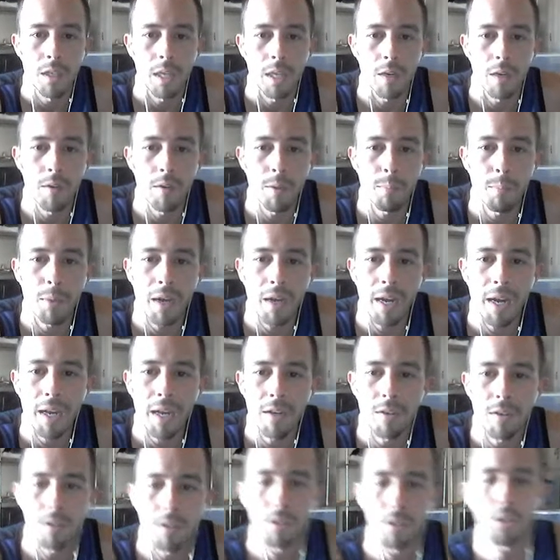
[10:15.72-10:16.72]
Harry
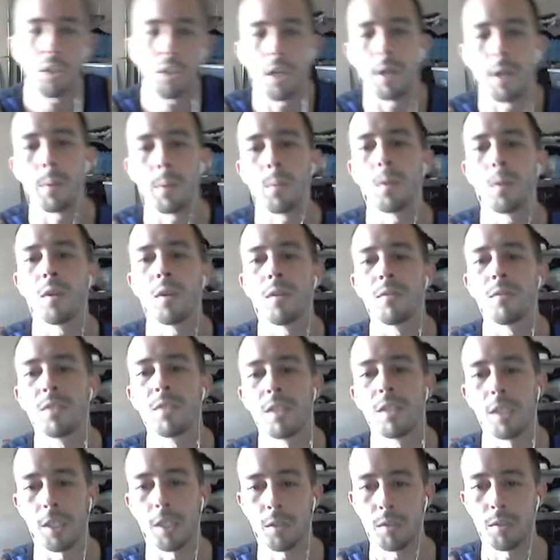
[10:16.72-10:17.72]
Potter and the Chamber of
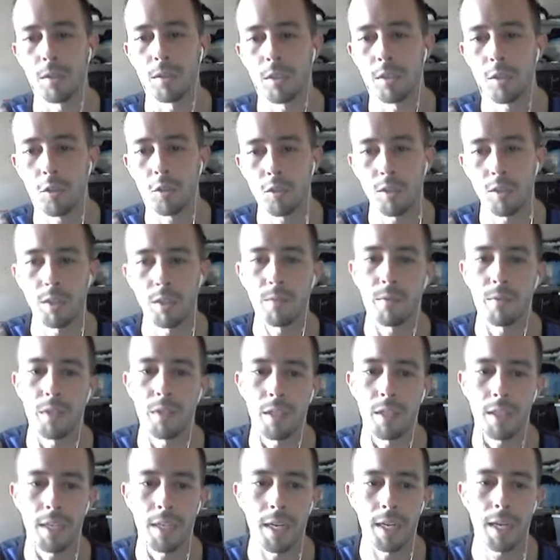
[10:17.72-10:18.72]
Secrets
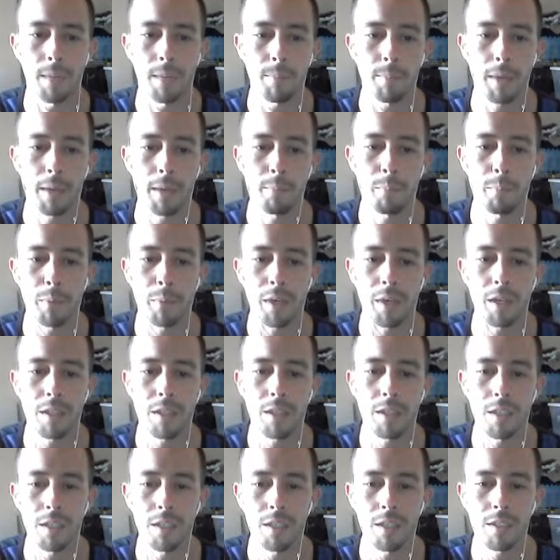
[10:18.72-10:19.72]
trivia game. I
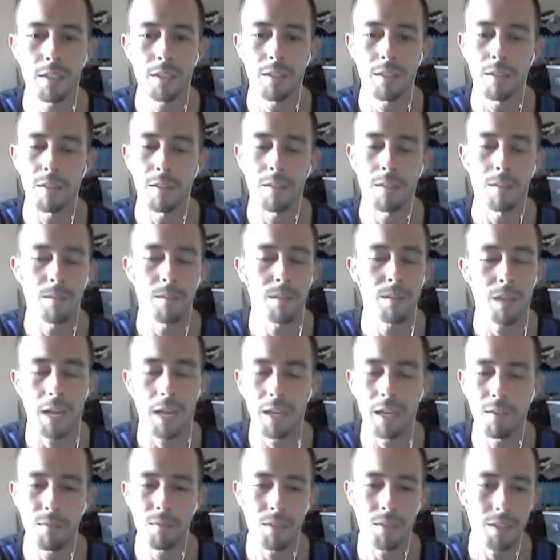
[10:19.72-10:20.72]
bought this
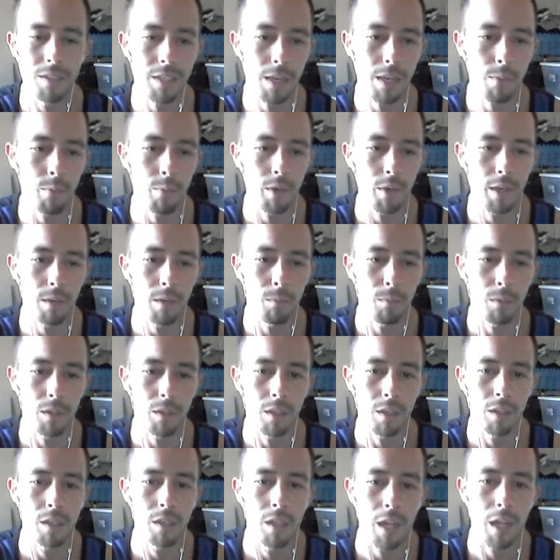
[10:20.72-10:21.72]
kind of the same way with
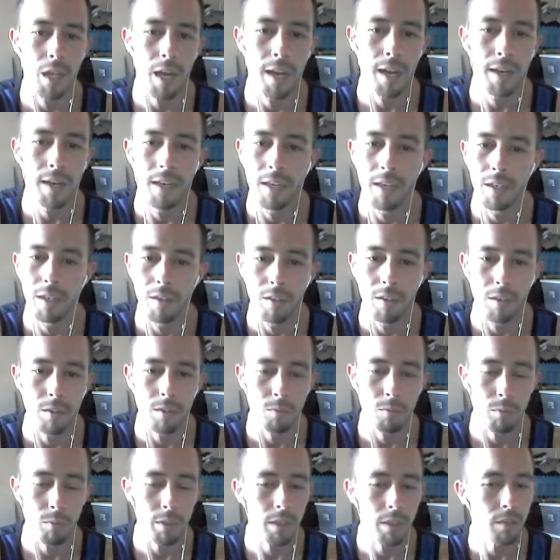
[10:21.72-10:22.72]
the clock at a
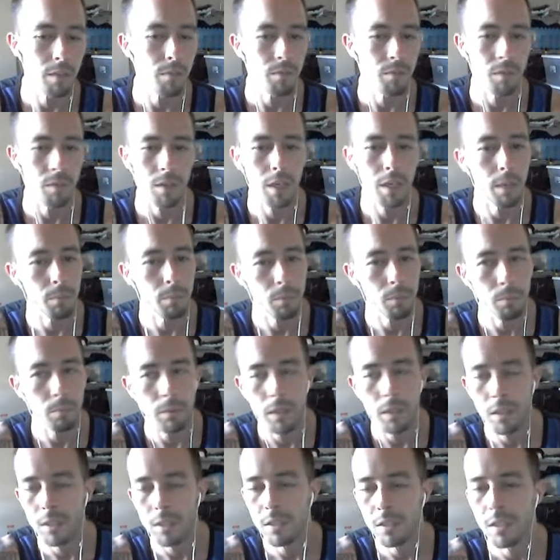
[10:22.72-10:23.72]
Goodwill for a couple
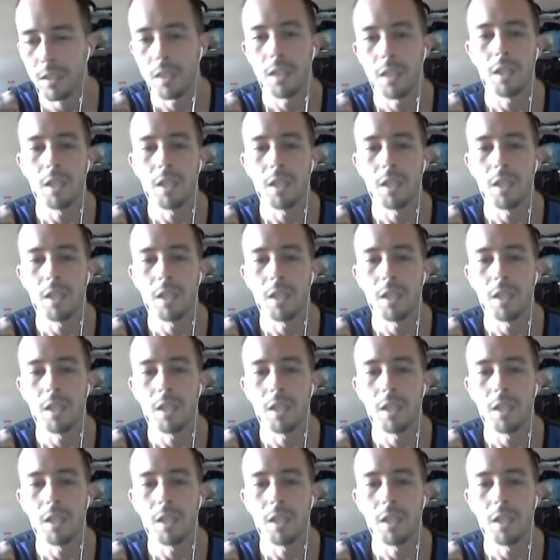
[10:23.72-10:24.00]
bucks.